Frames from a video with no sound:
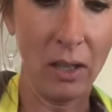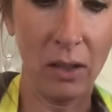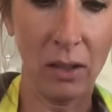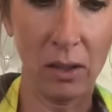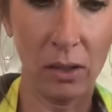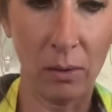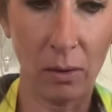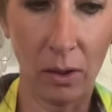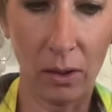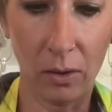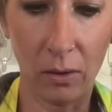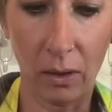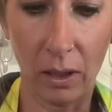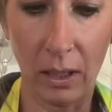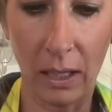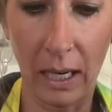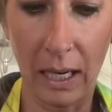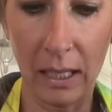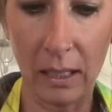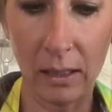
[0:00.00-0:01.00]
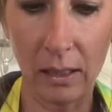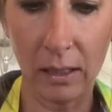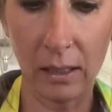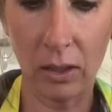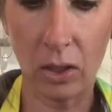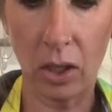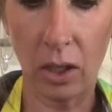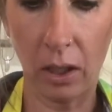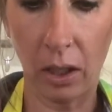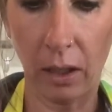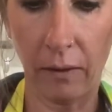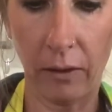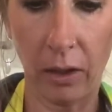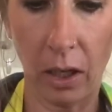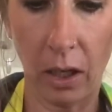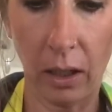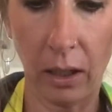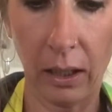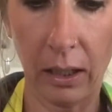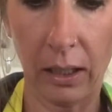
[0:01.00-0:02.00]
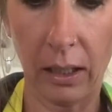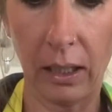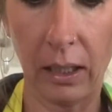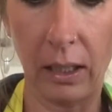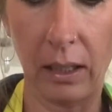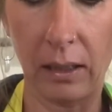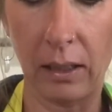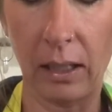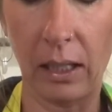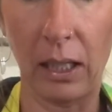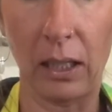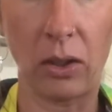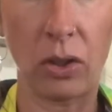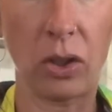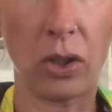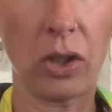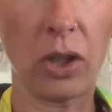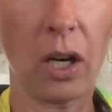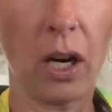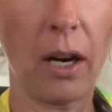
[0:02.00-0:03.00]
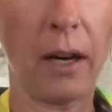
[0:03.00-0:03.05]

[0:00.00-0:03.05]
So I'll do a nice chunk of garlic into each jar.